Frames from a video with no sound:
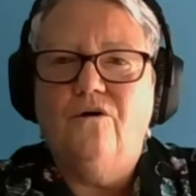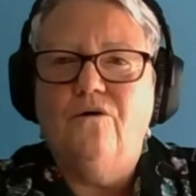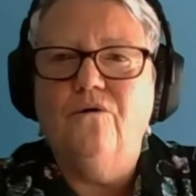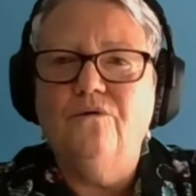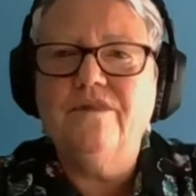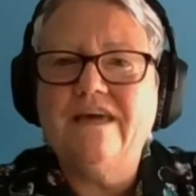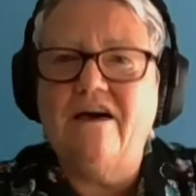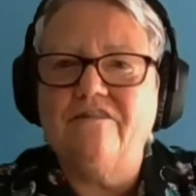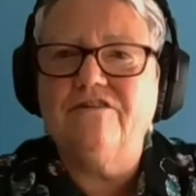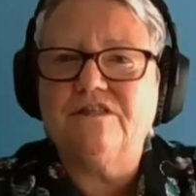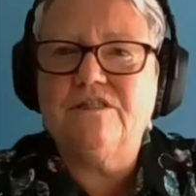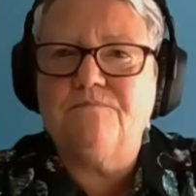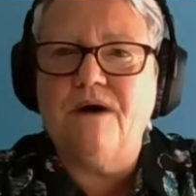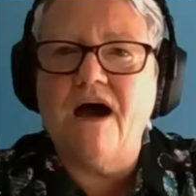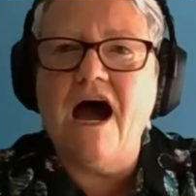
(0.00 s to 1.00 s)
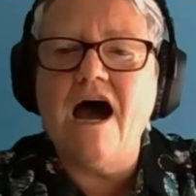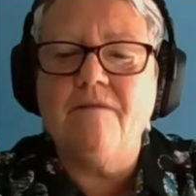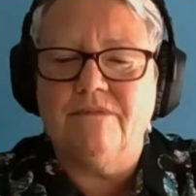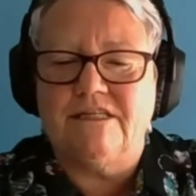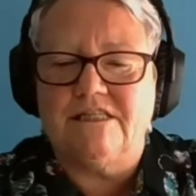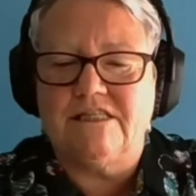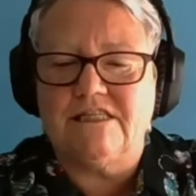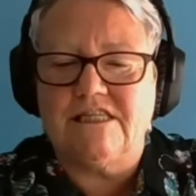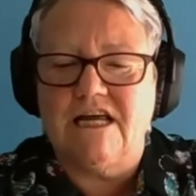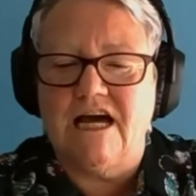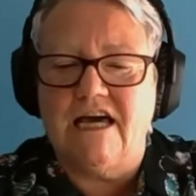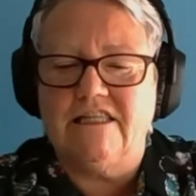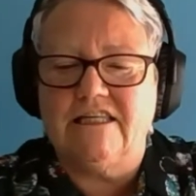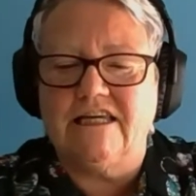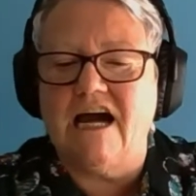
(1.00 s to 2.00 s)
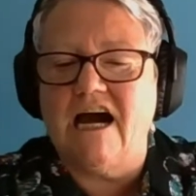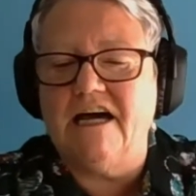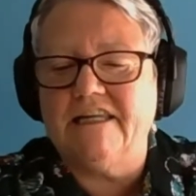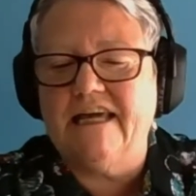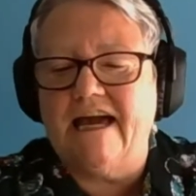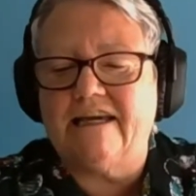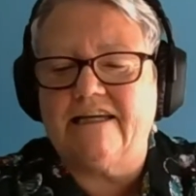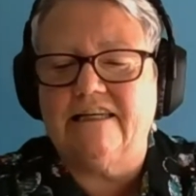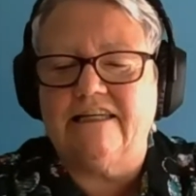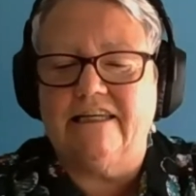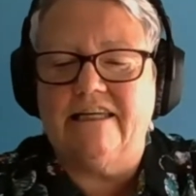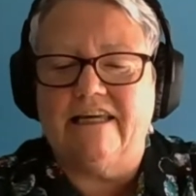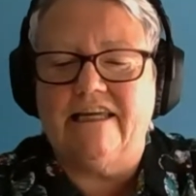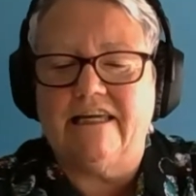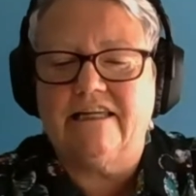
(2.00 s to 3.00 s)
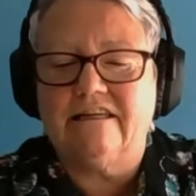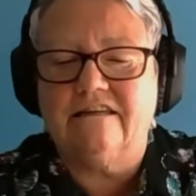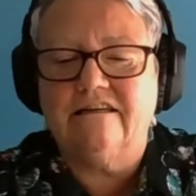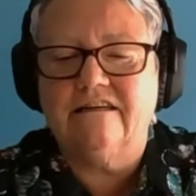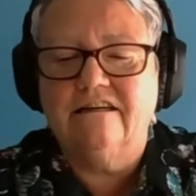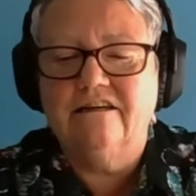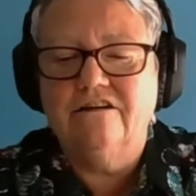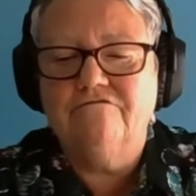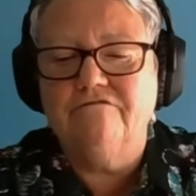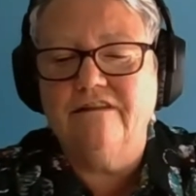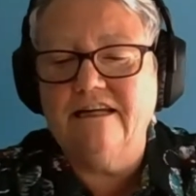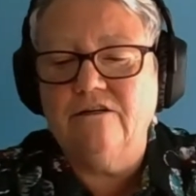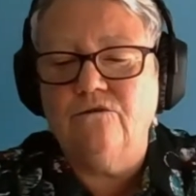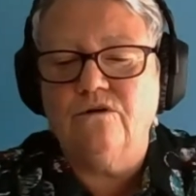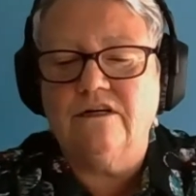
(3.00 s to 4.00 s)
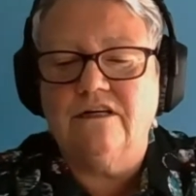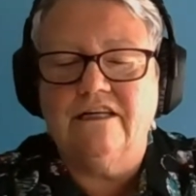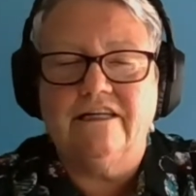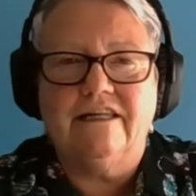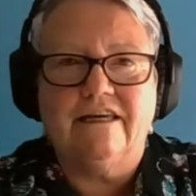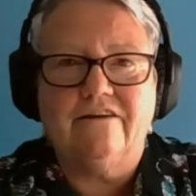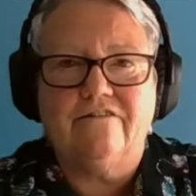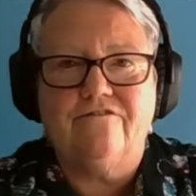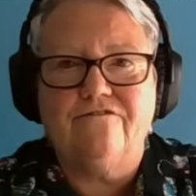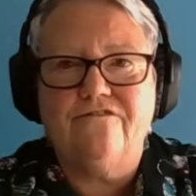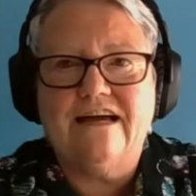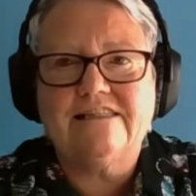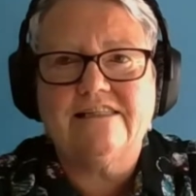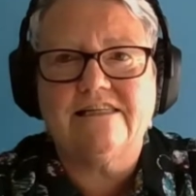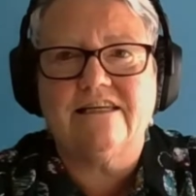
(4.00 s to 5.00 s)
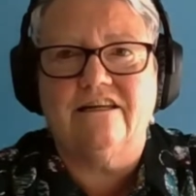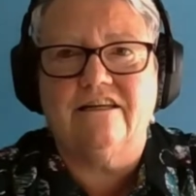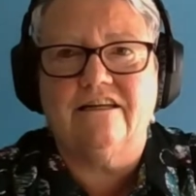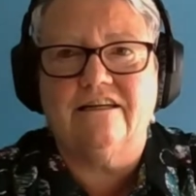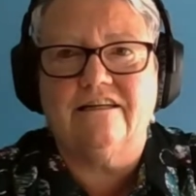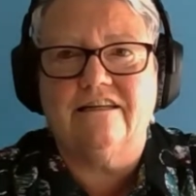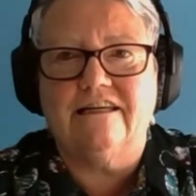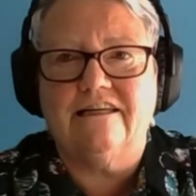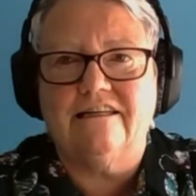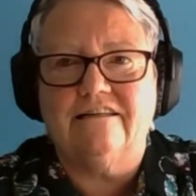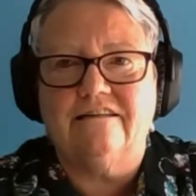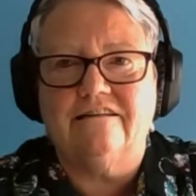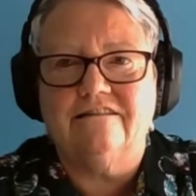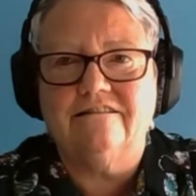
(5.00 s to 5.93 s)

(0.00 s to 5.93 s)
all the other departments, like the cardiac clinic renal clinic, vascular clinic.